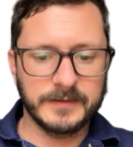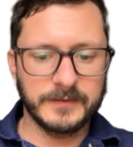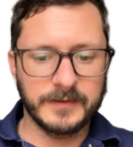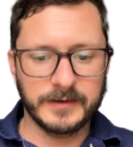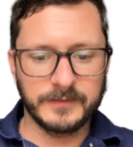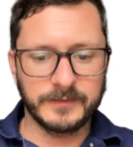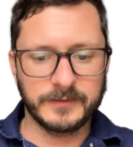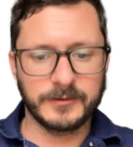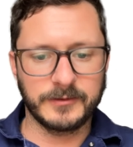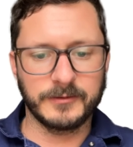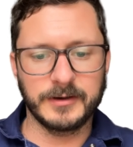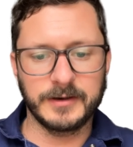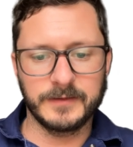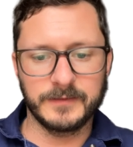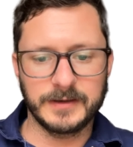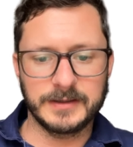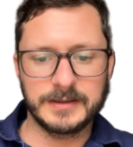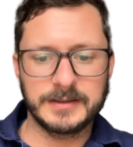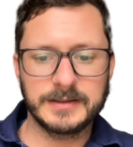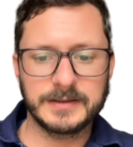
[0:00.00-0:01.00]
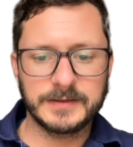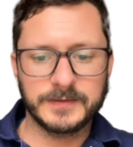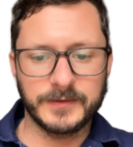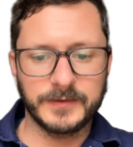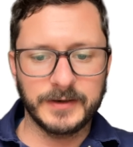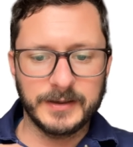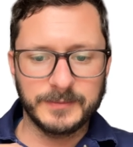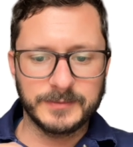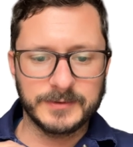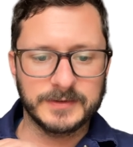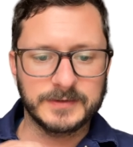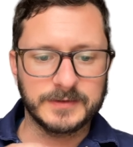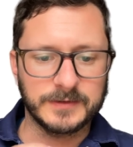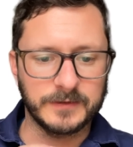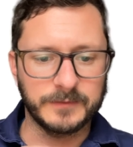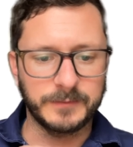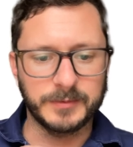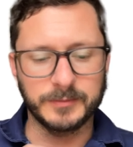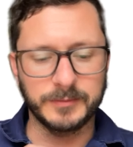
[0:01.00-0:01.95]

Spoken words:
innovative and creative ideas for apps that solve